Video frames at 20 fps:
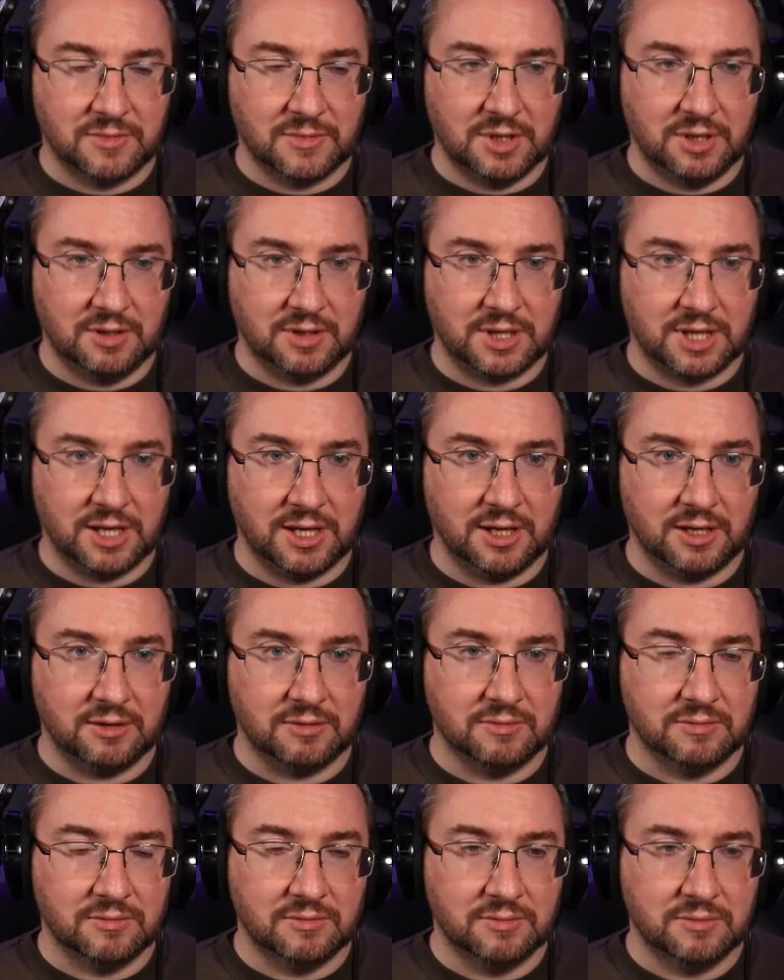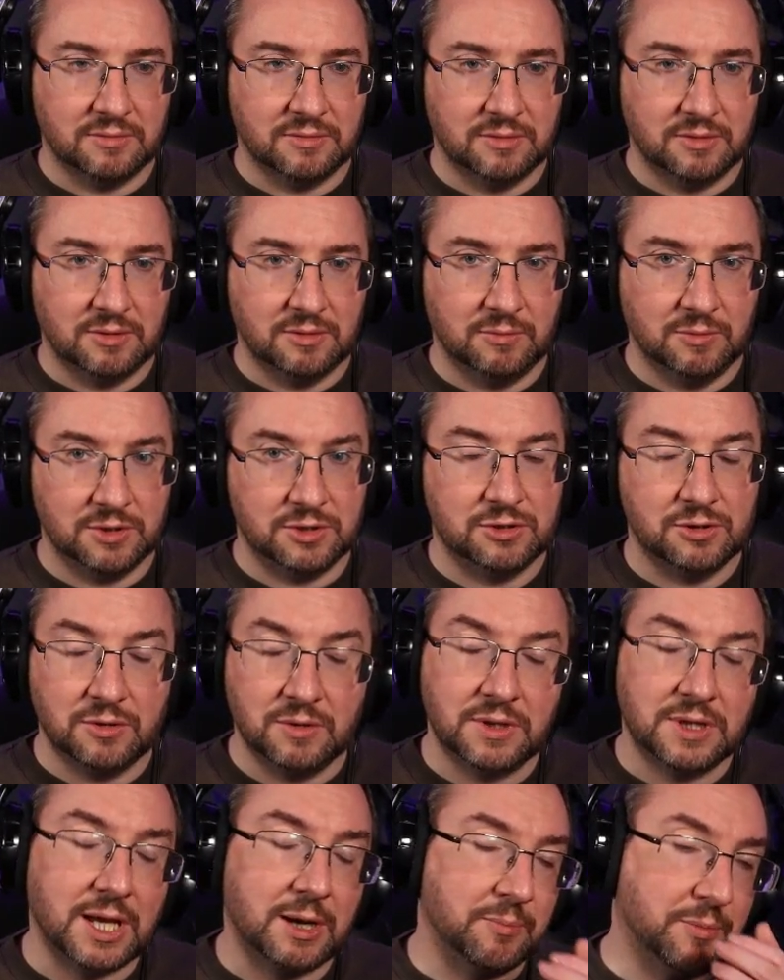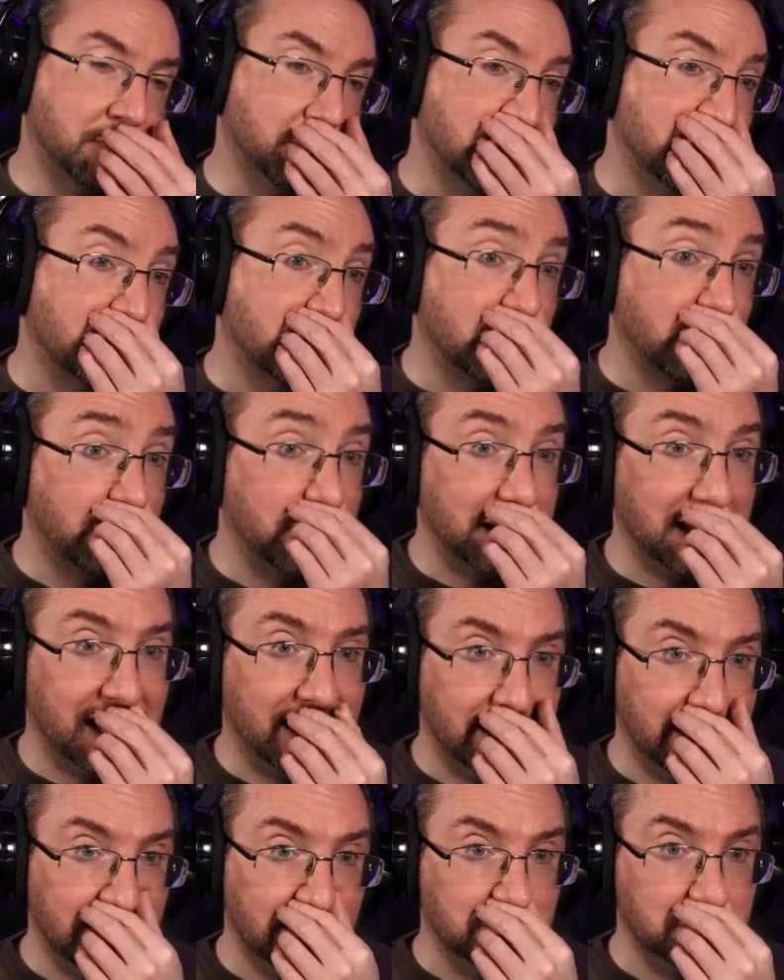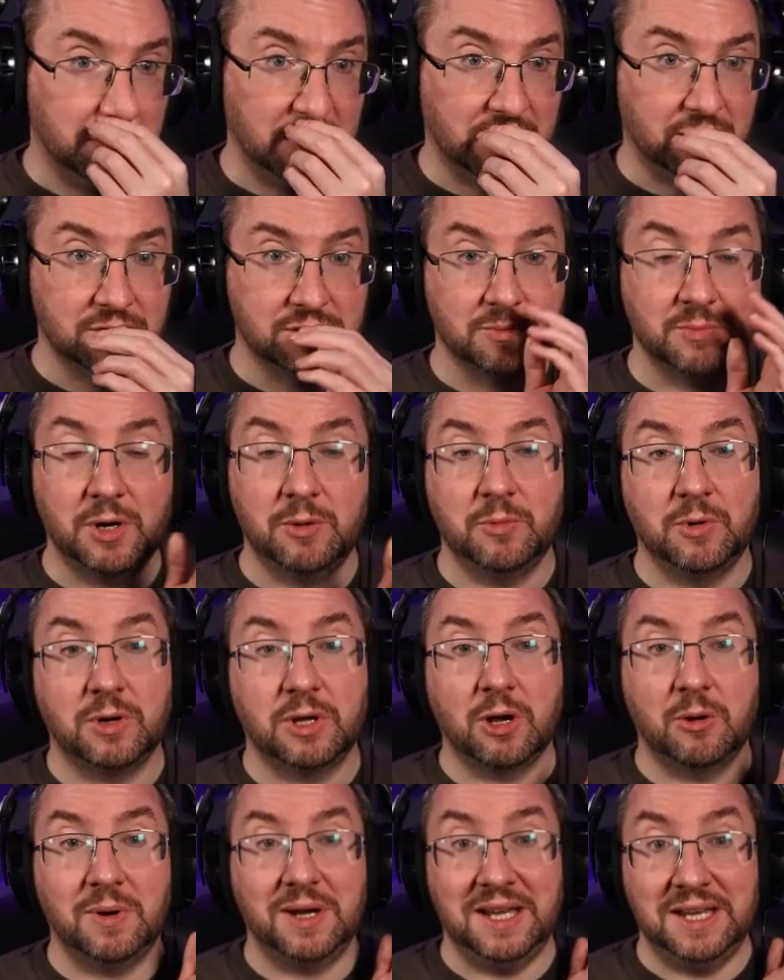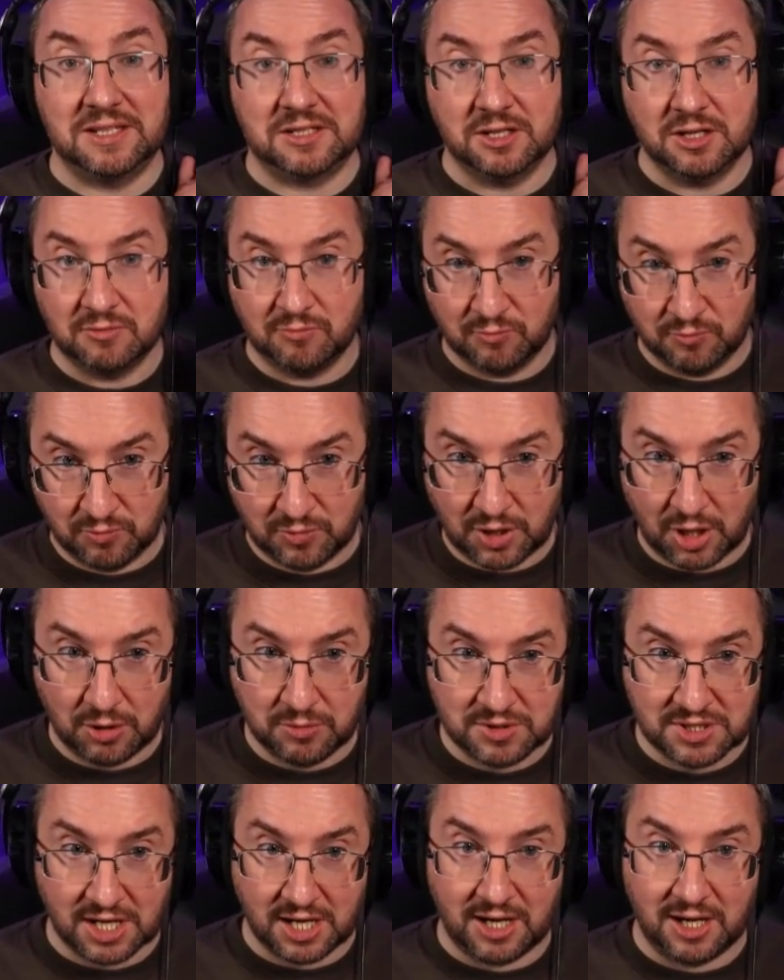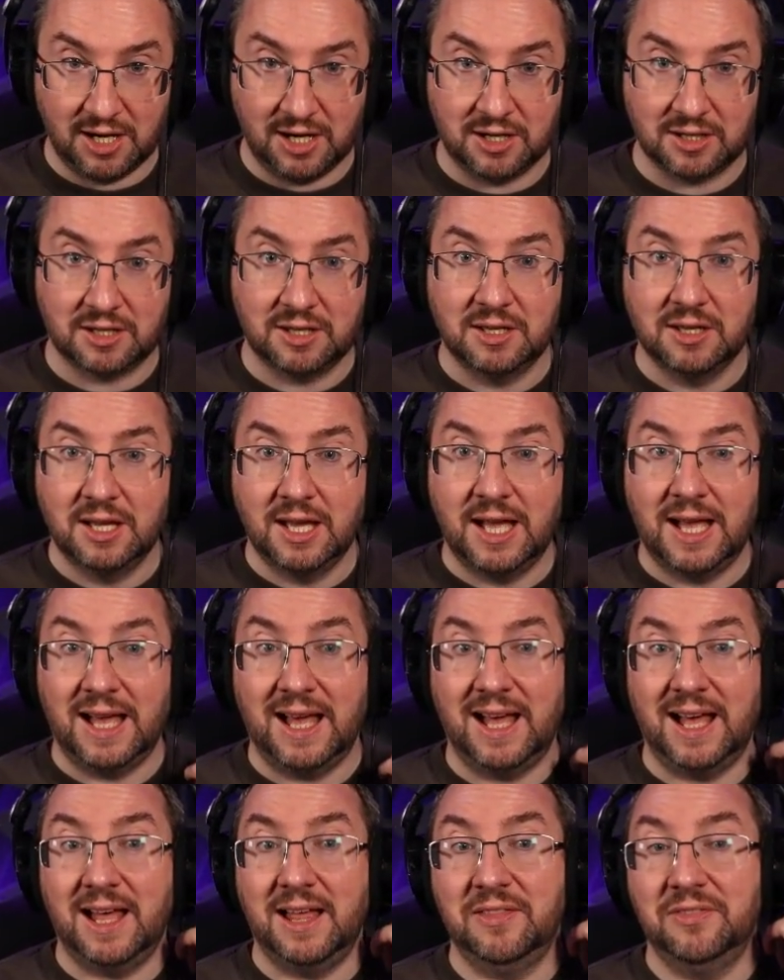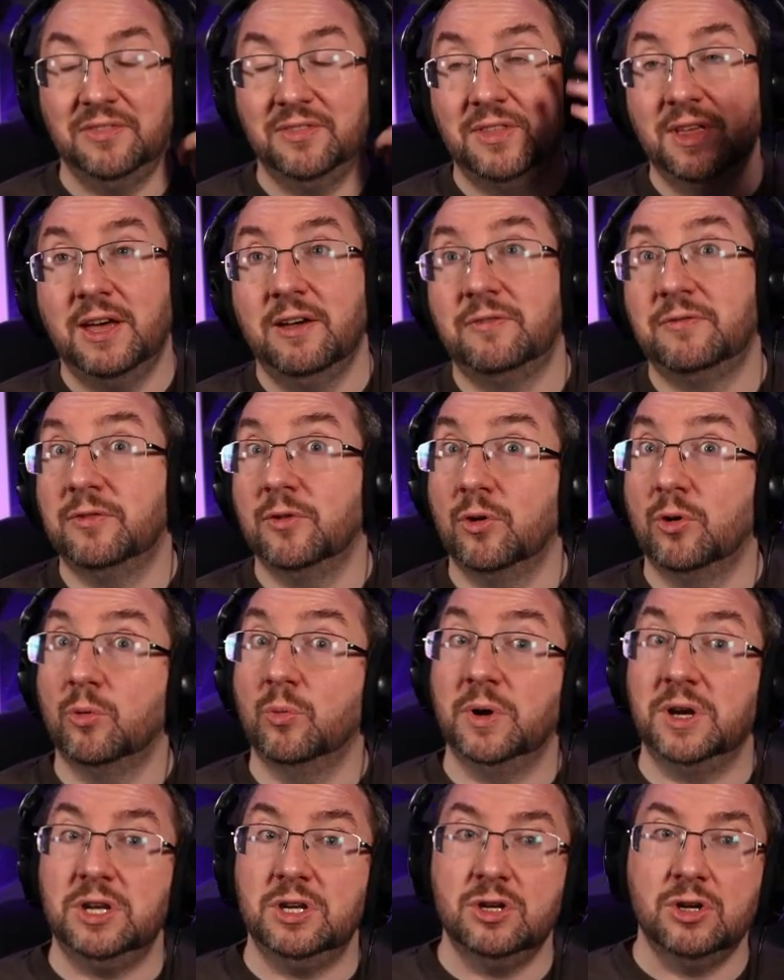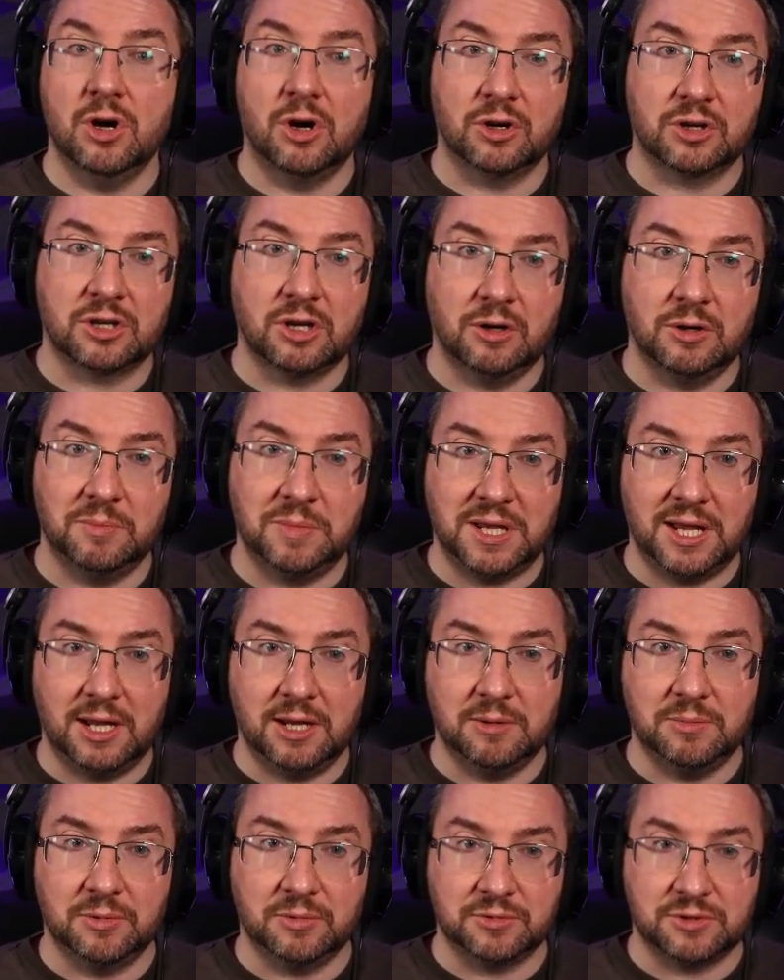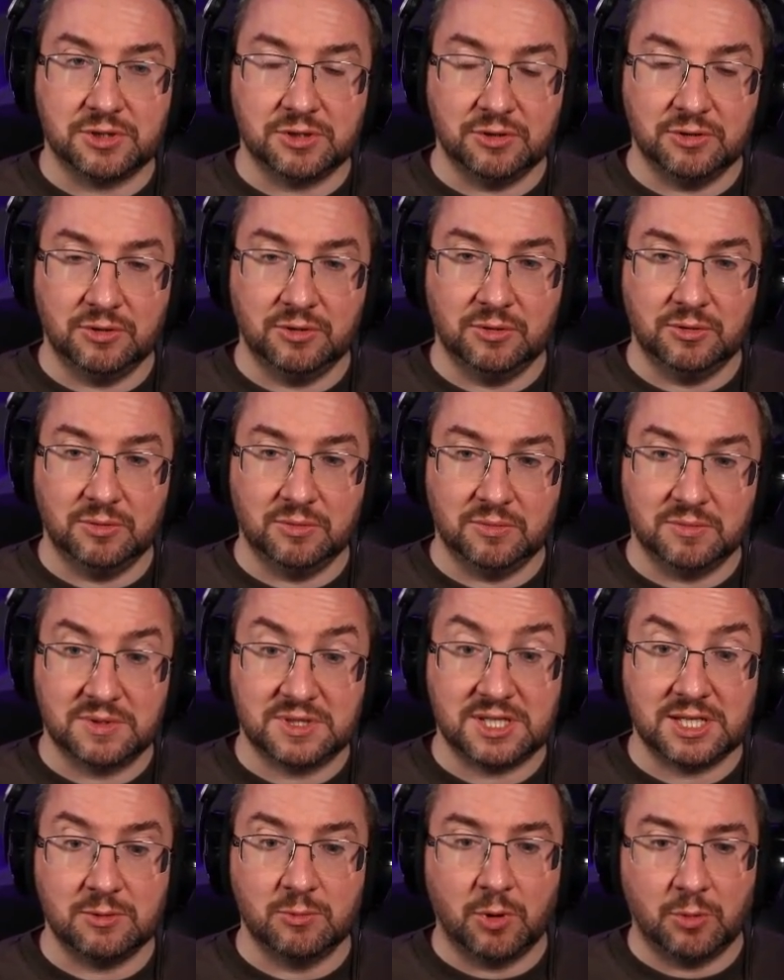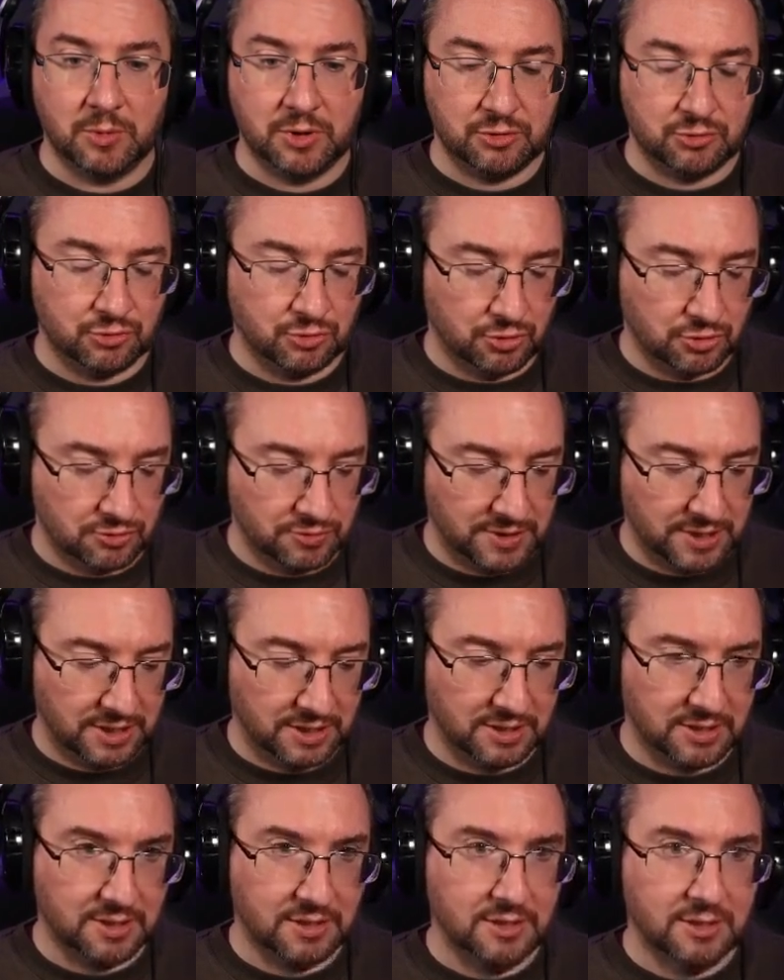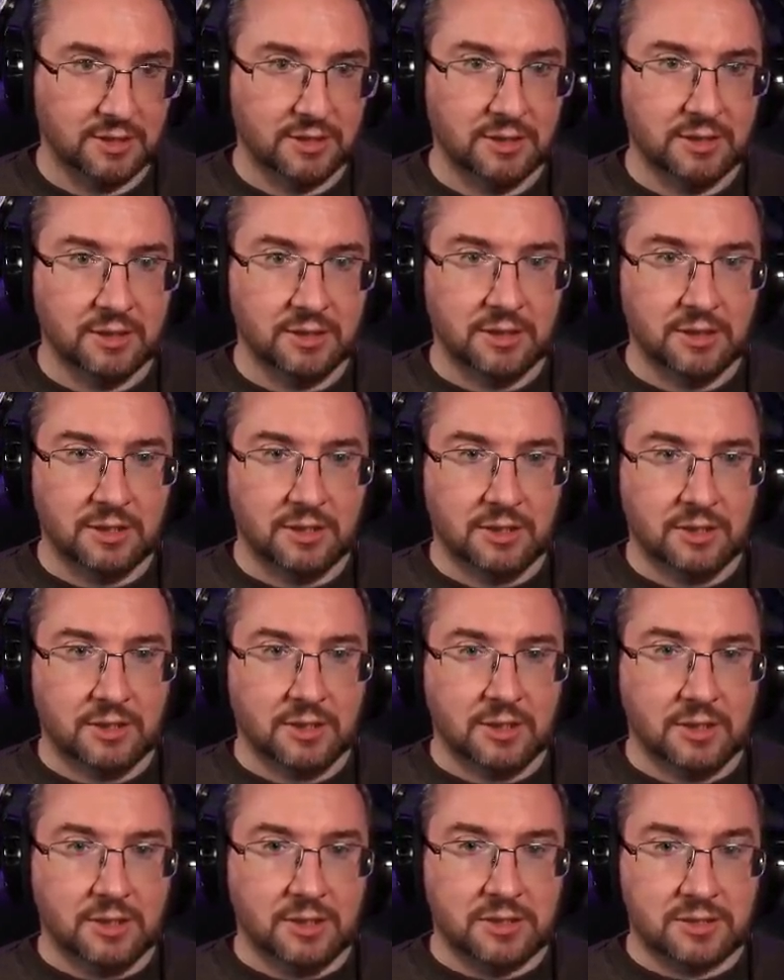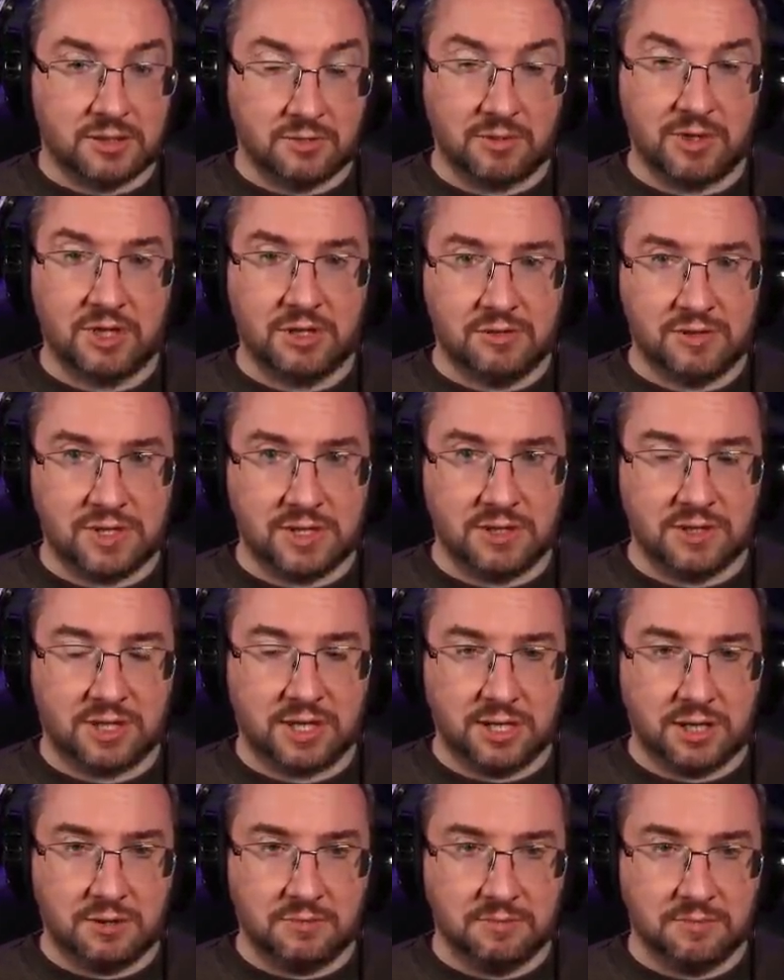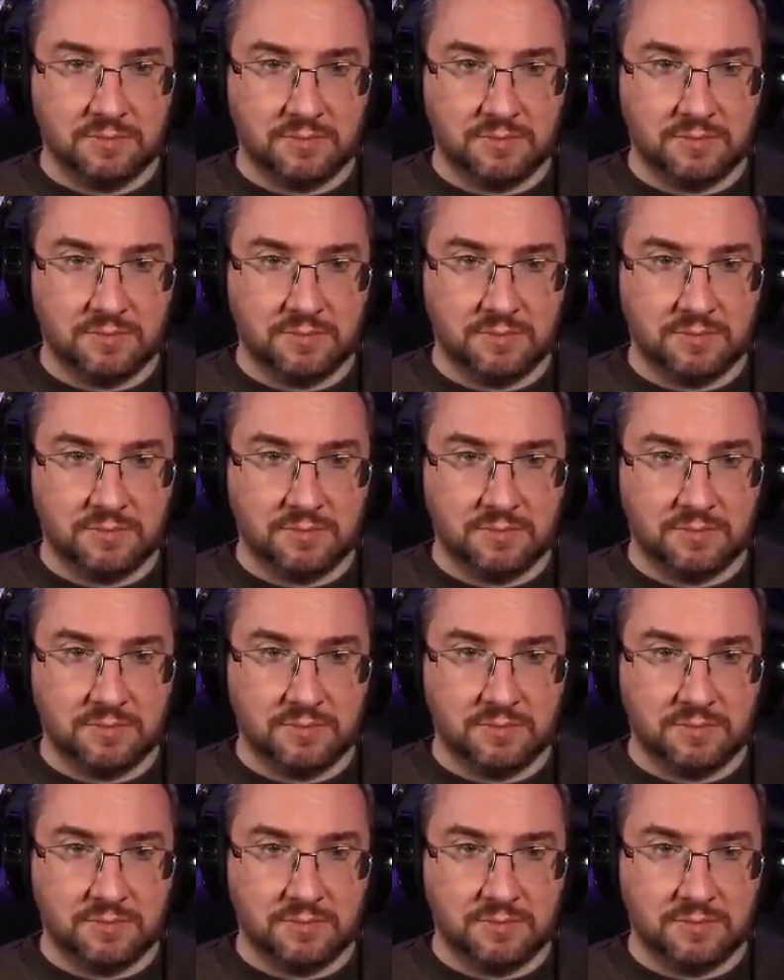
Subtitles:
Okay. We're doing that, but we're not going in, because the moment we go in, it's going to go dark, and therefore we're not going to be able to see what we're drawing. So I'm going to use the other key.